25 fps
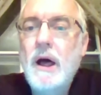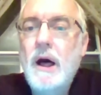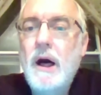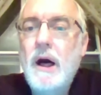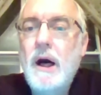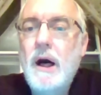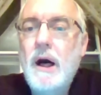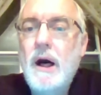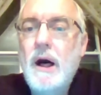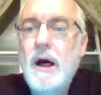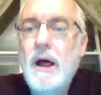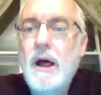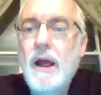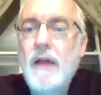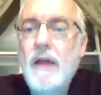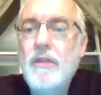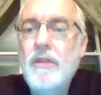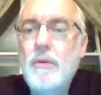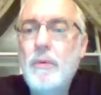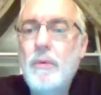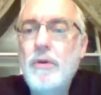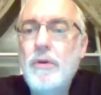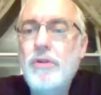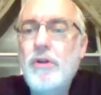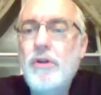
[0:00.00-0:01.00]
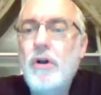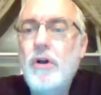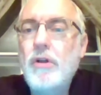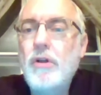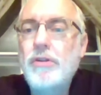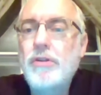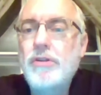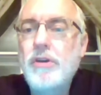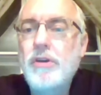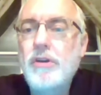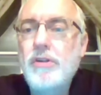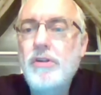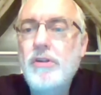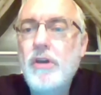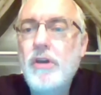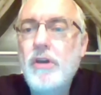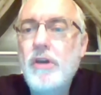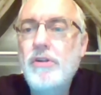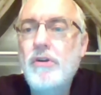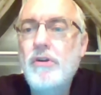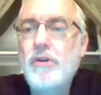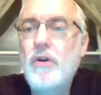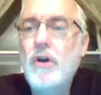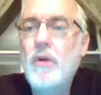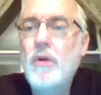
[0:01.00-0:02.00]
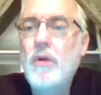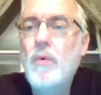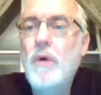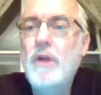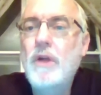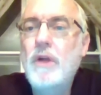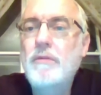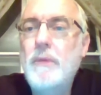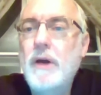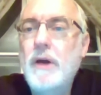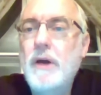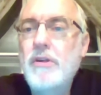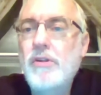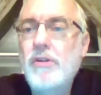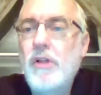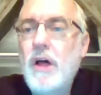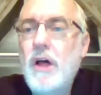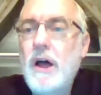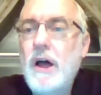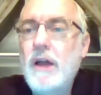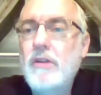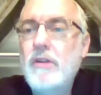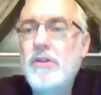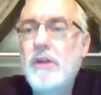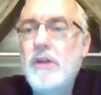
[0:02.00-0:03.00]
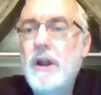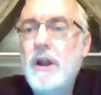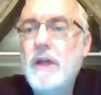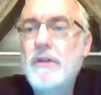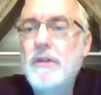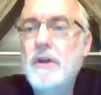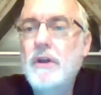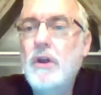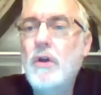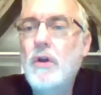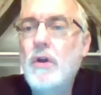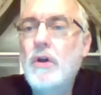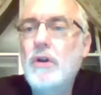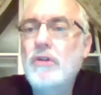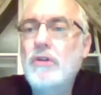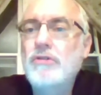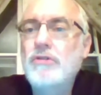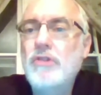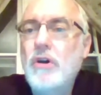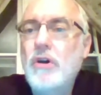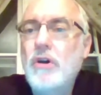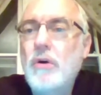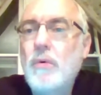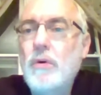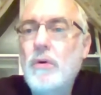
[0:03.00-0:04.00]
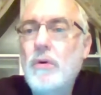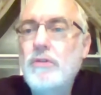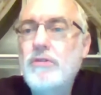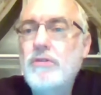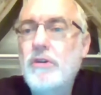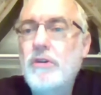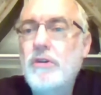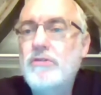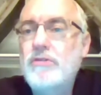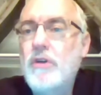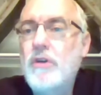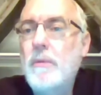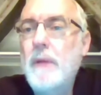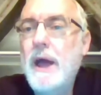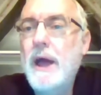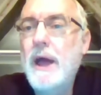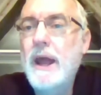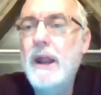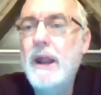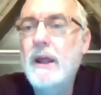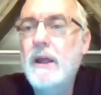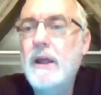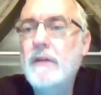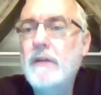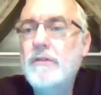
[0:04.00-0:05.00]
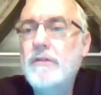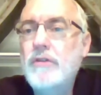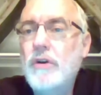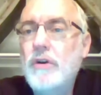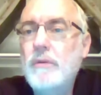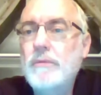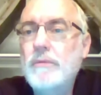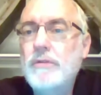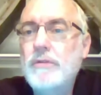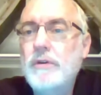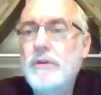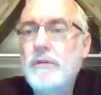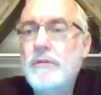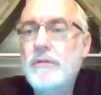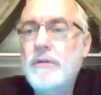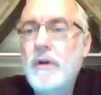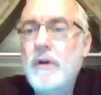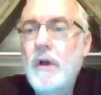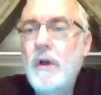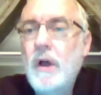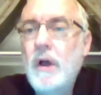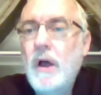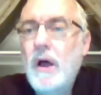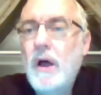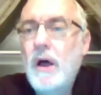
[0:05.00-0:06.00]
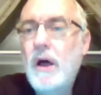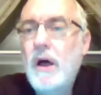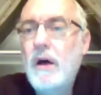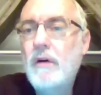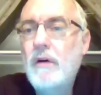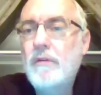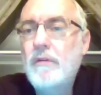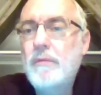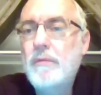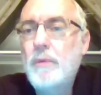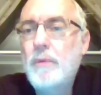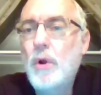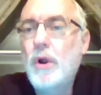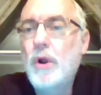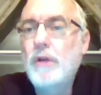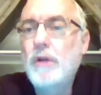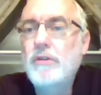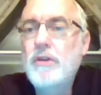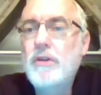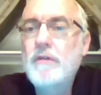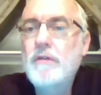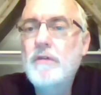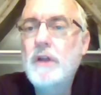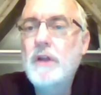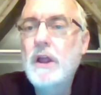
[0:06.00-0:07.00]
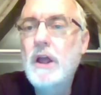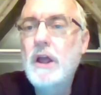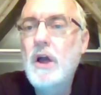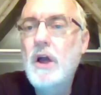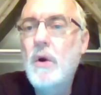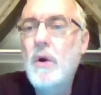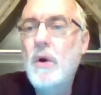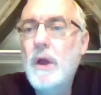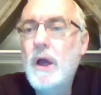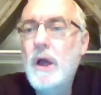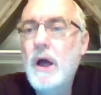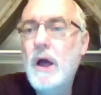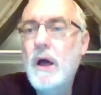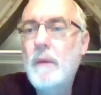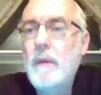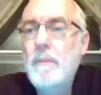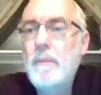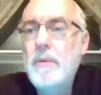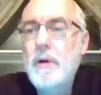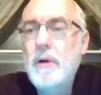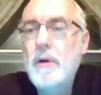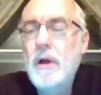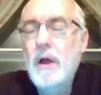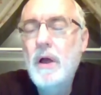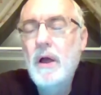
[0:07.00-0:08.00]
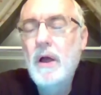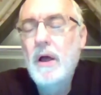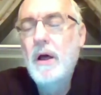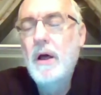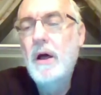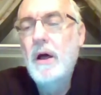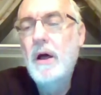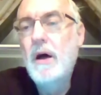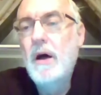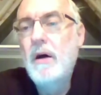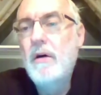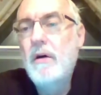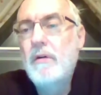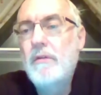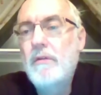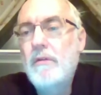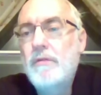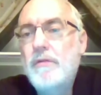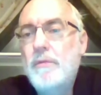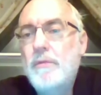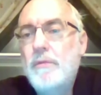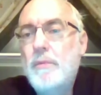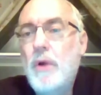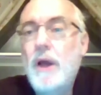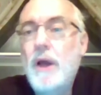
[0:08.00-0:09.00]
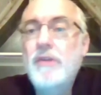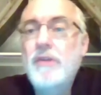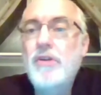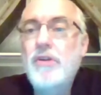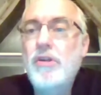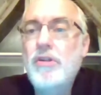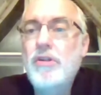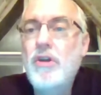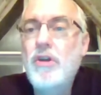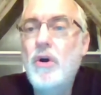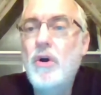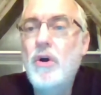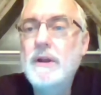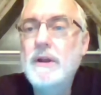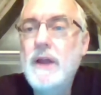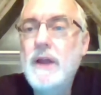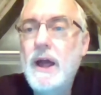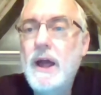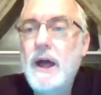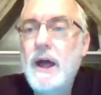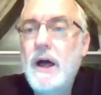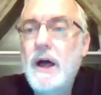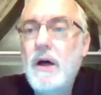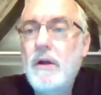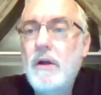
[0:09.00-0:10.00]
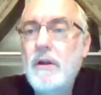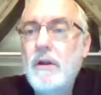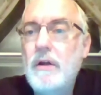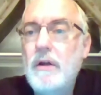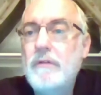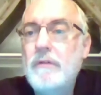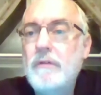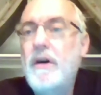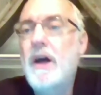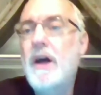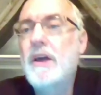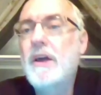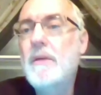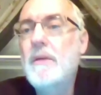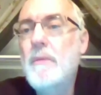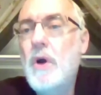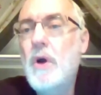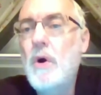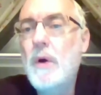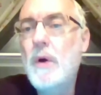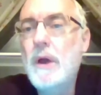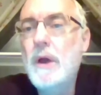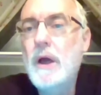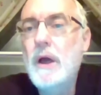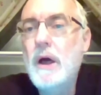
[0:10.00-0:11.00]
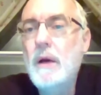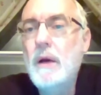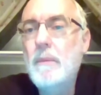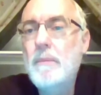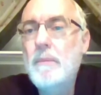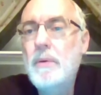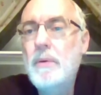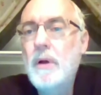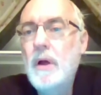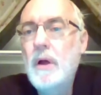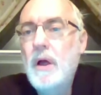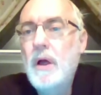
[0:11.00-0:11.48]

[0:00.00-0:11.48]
And the results, as are on one of my slides that I think you're going to show, were just dramatic in terms of productivity going up, of prices going down, of volume going up.